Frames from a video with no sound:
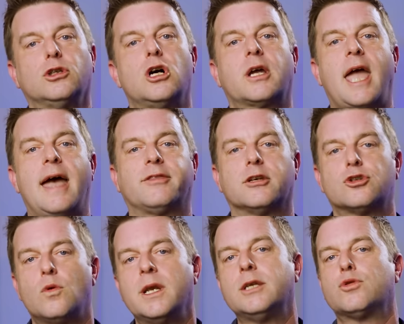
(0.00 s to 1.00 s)
look at the
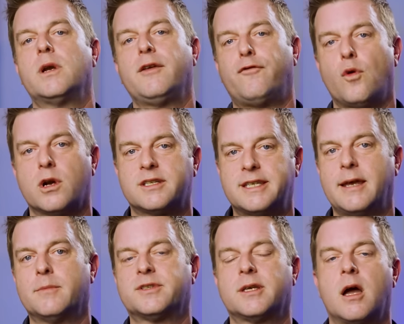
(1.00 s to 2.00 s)
2024
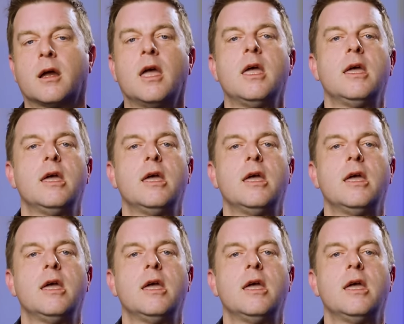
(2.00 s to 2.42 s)
Samsung